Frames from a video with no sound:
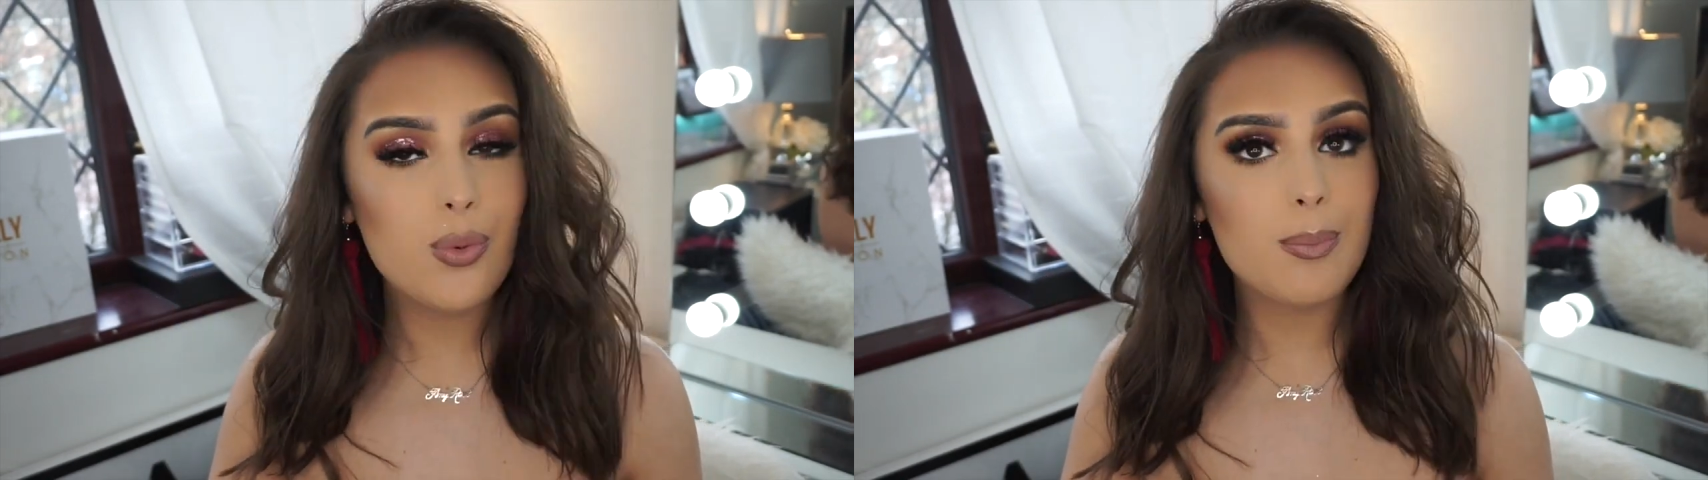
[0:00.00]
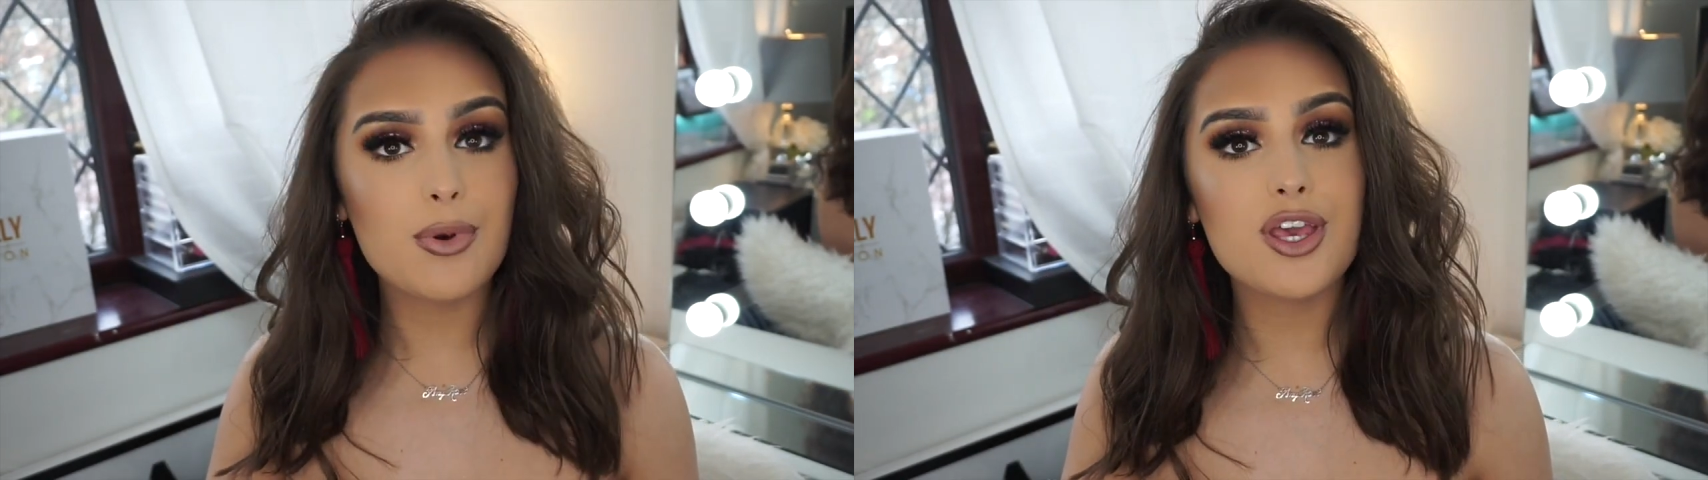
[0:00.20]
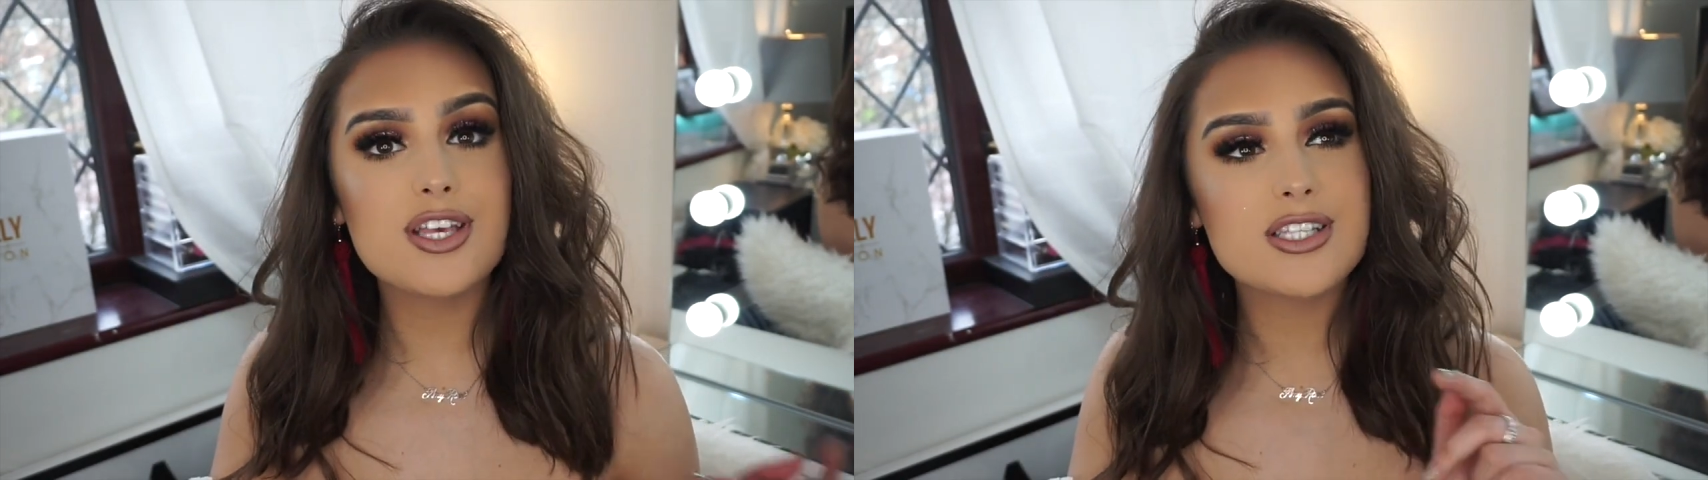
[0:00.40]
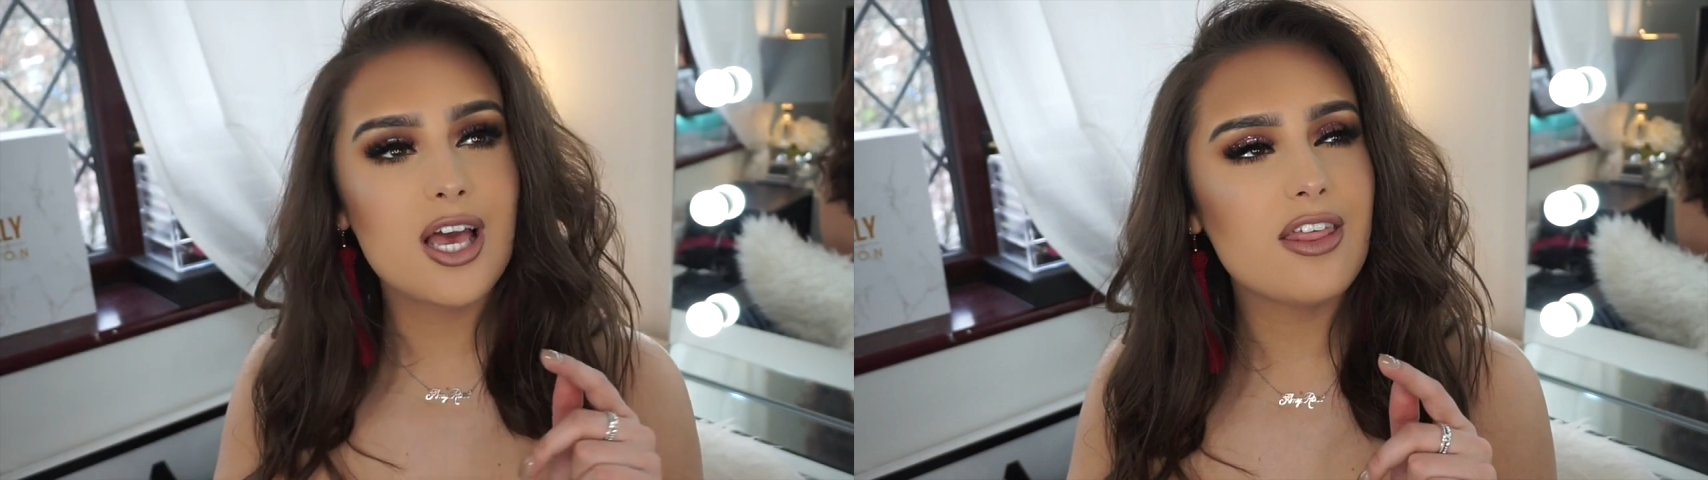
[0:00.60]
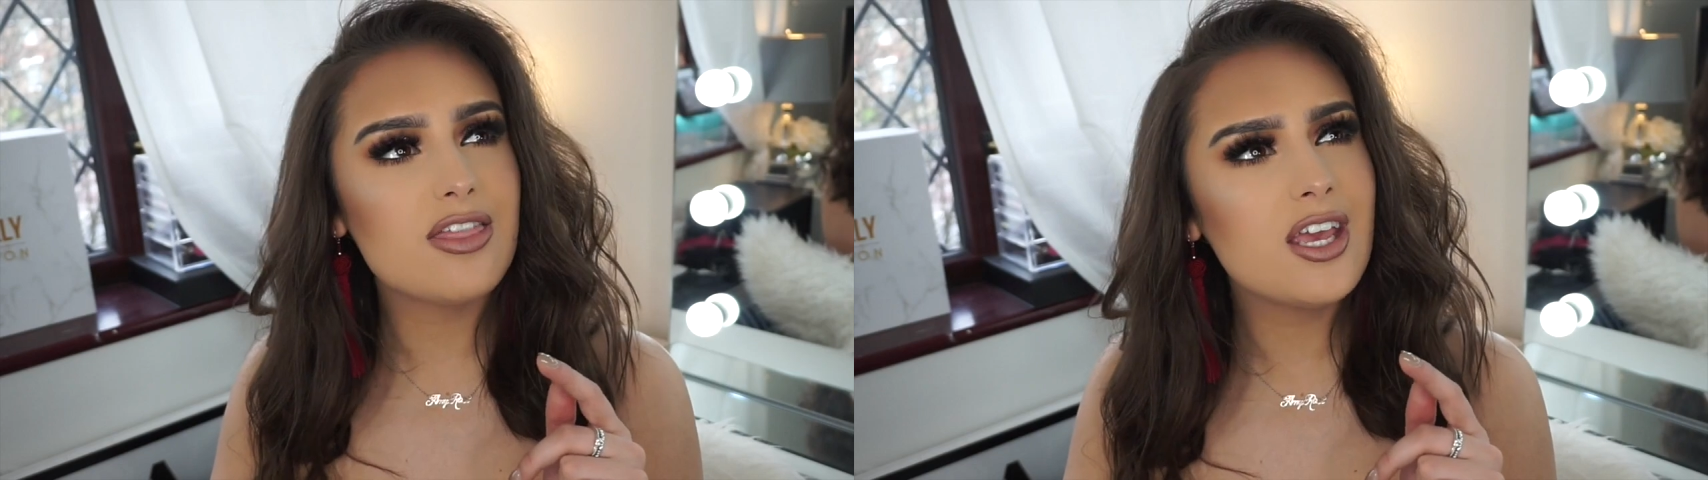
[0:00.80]
weird because
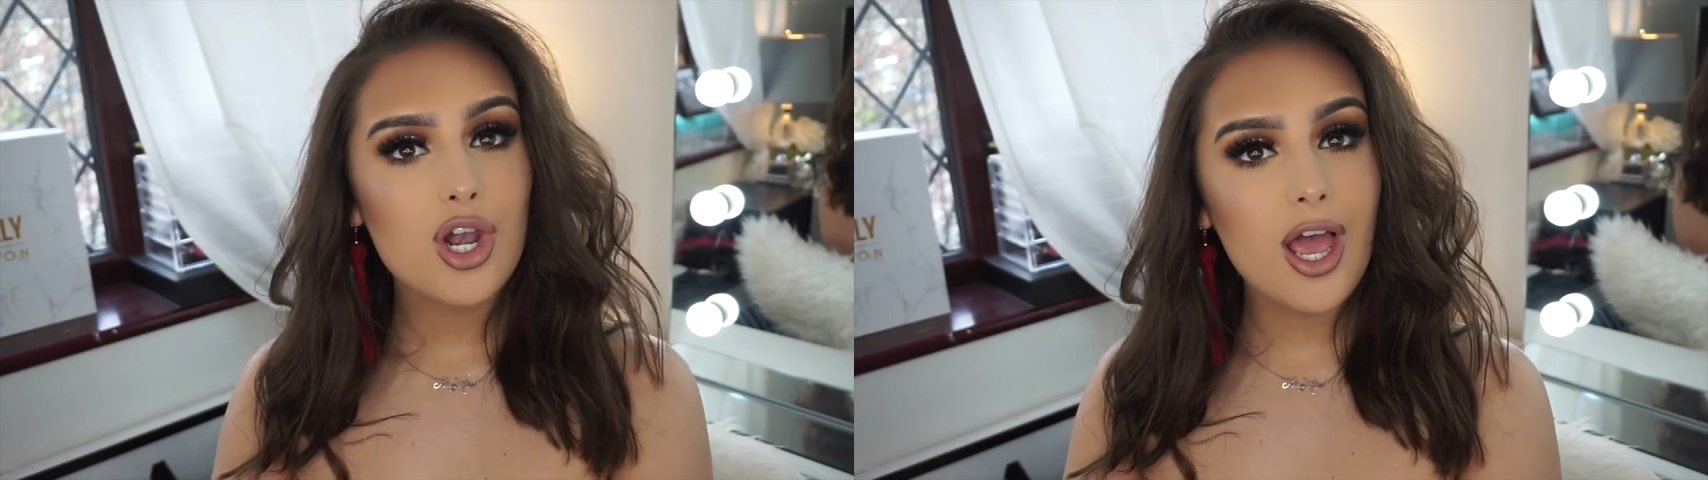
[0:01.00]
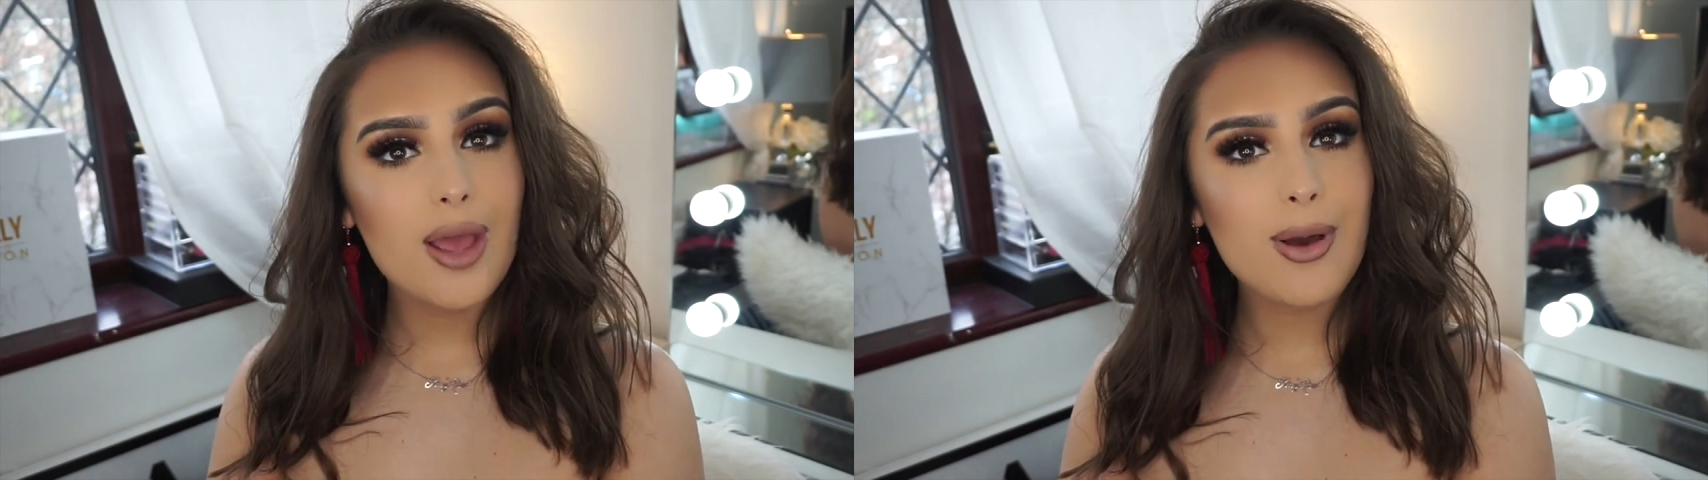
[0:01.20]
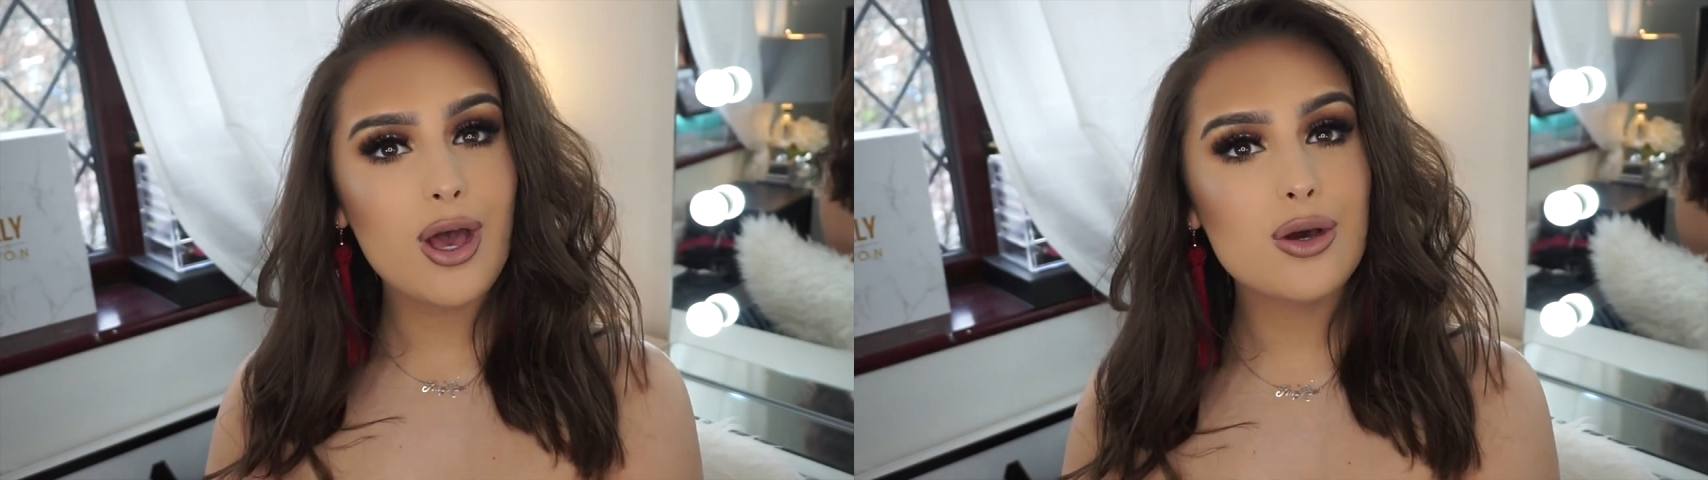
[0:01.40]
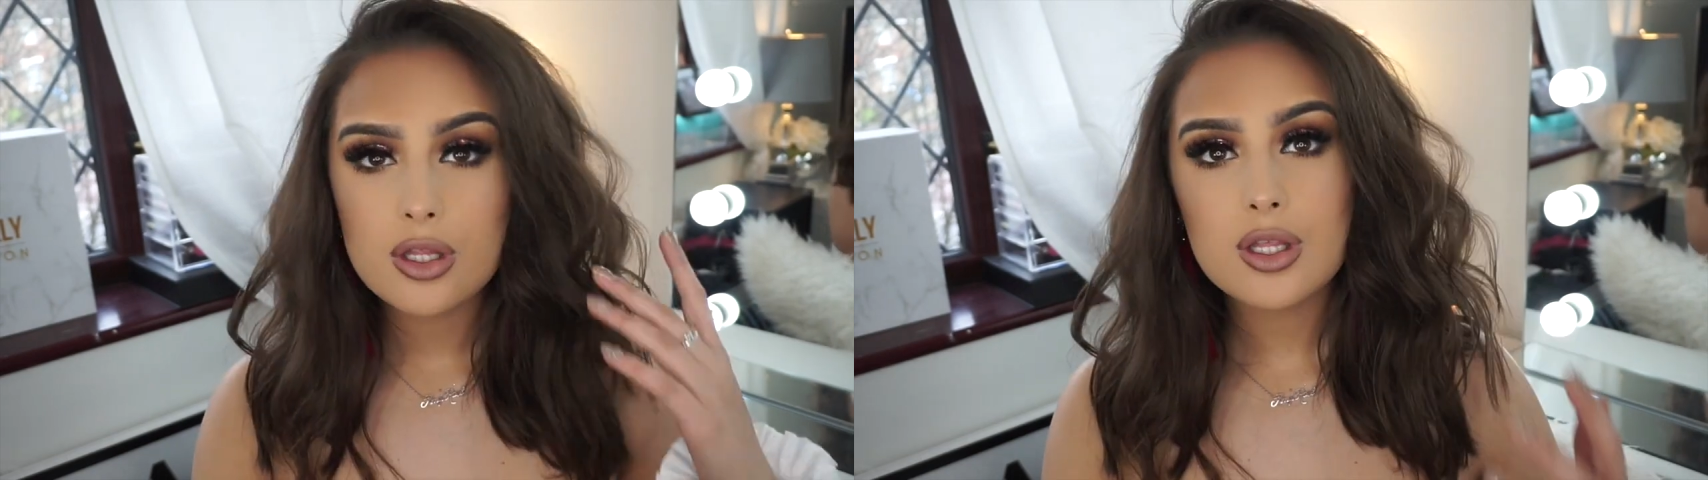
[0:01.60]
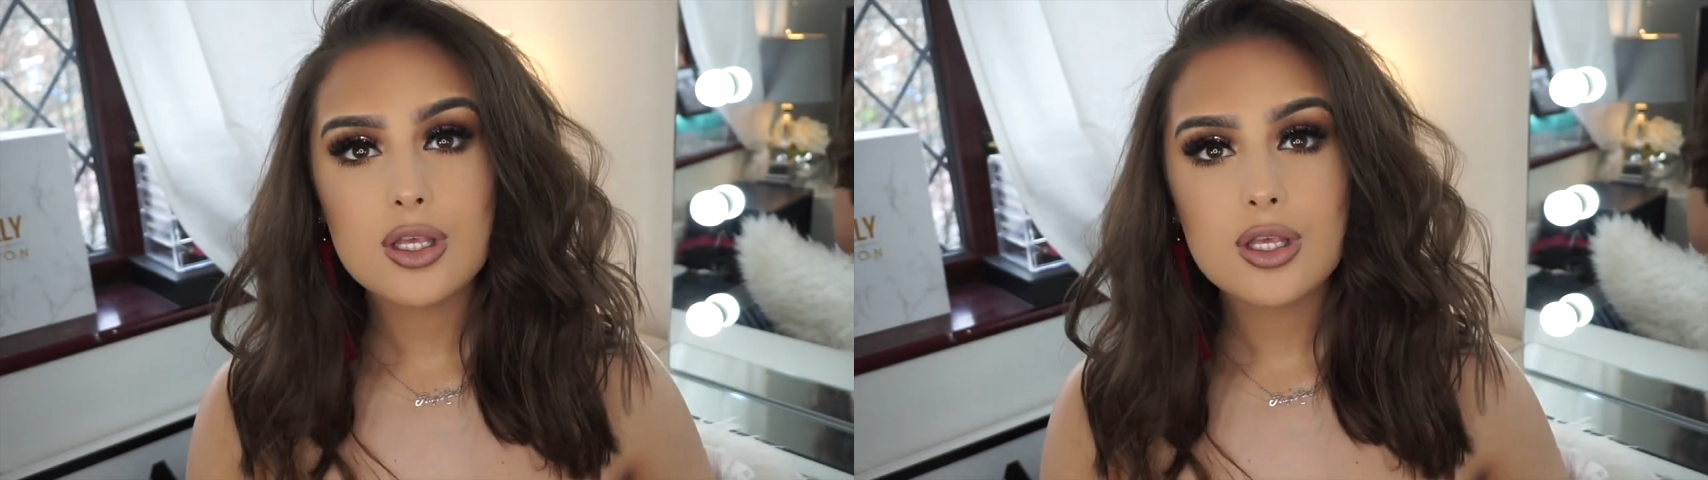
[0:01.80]
I think like about